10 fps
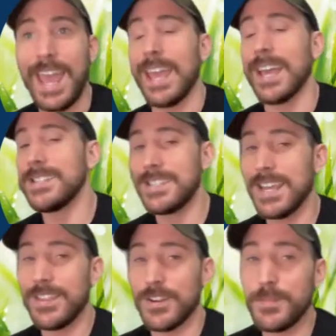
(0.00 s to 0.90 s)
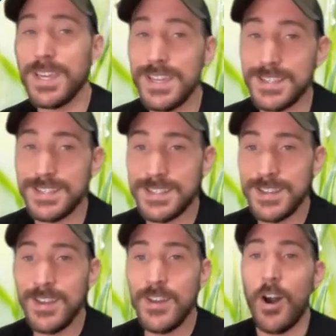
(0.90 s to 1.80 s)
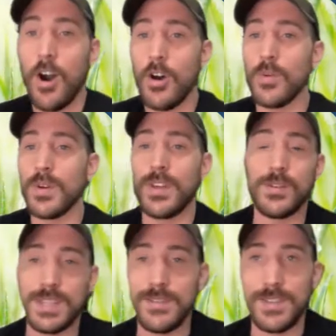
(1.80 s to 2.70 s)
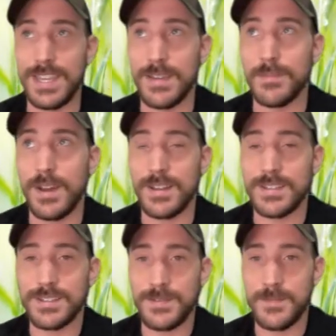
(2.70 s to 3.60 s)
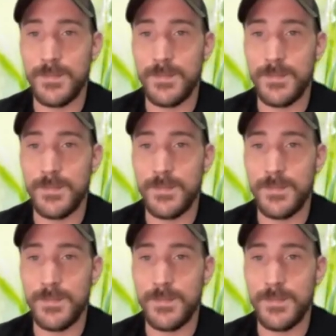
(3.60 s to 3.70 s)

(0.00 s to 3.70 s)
and say their piece, all without leaving the inbox.